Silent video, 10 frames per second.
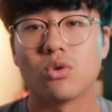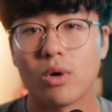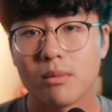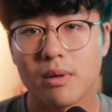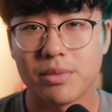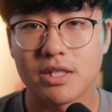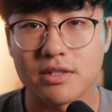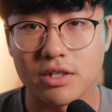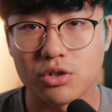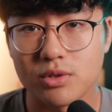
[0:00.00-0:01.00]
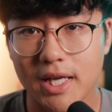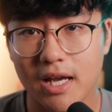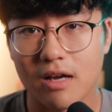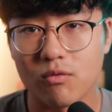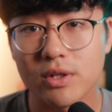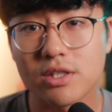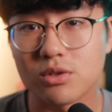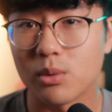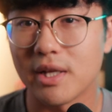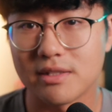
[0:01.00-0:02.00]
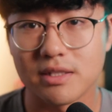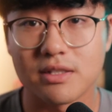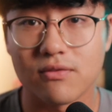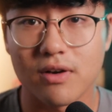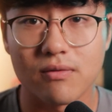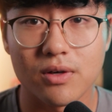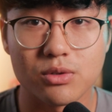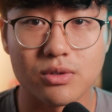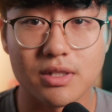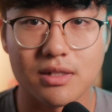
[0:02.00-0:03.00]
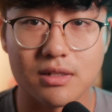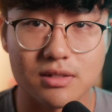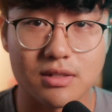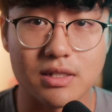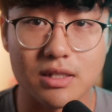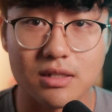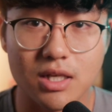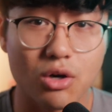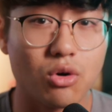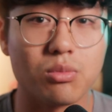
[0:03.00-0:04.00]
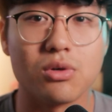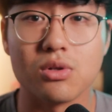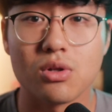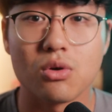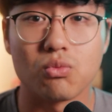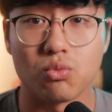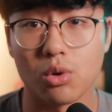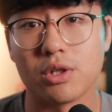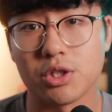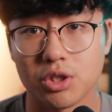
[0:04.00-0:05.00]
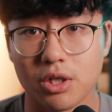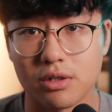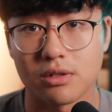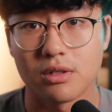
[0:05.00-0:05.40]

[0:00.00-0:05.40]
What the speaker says: one of my biggest issues I have with the Sony a6500 is the terrible rolling shutter.